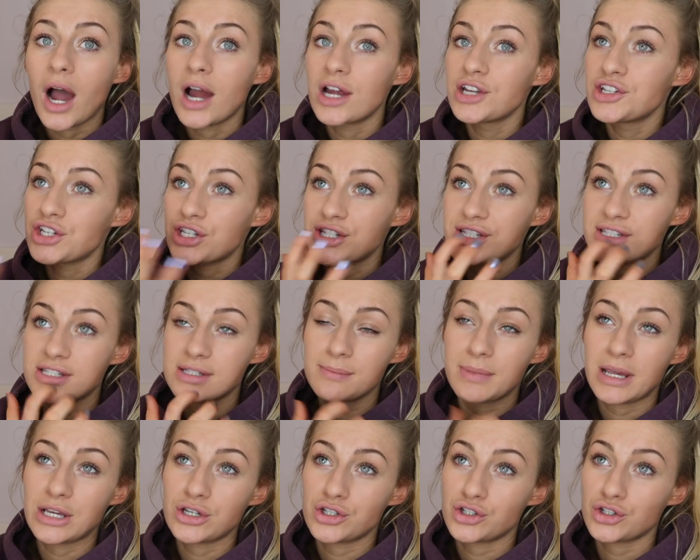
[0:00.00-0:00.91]
i
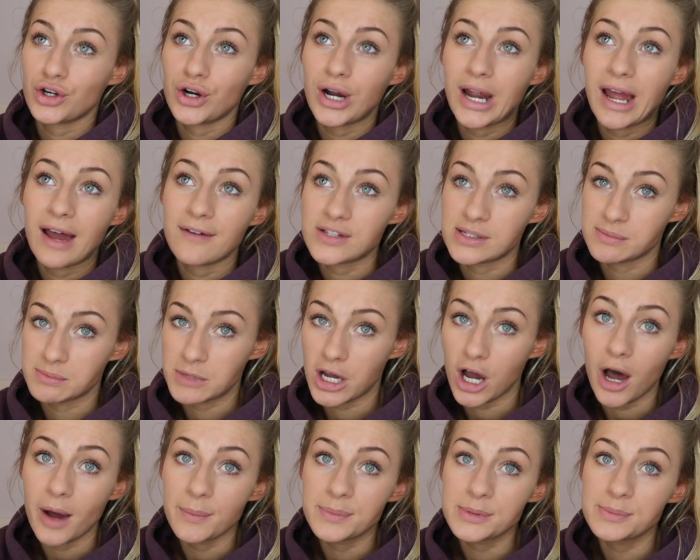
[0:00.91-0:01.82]
just make sure i have some
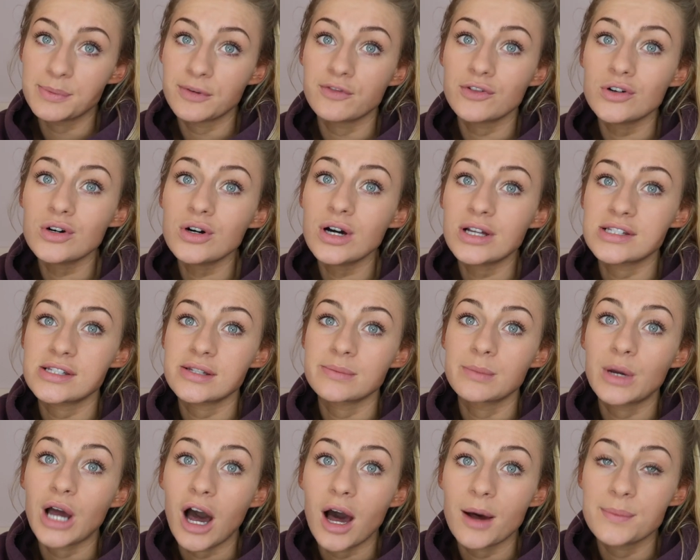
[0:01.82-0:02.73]
carbs before and
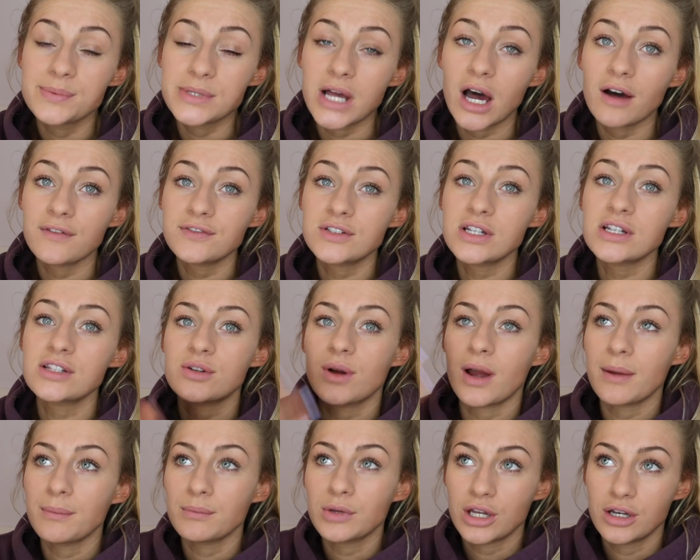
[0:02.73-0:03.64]
some carbs after
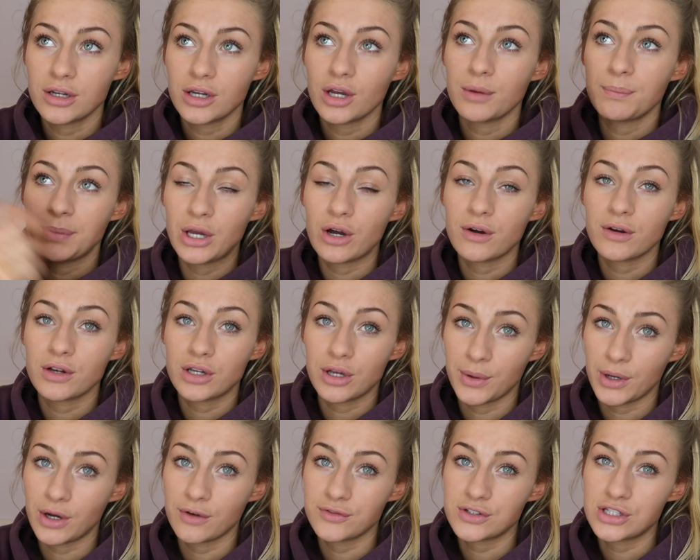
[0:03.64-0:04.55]
so i'm gonna be
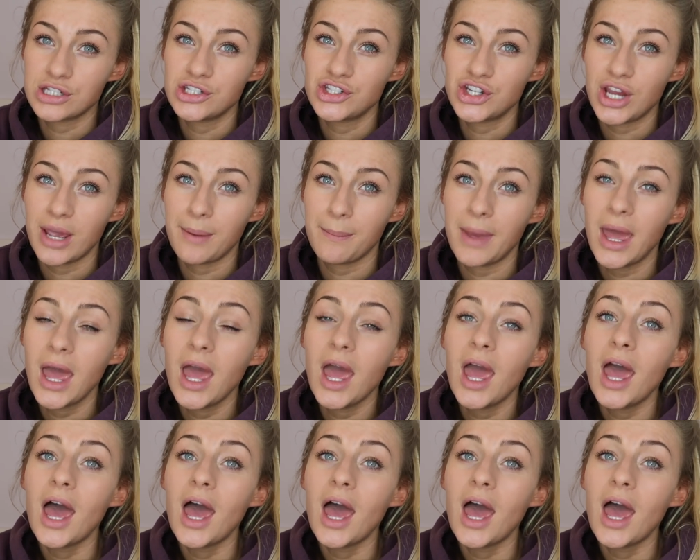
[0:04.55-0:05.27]
going off to the gym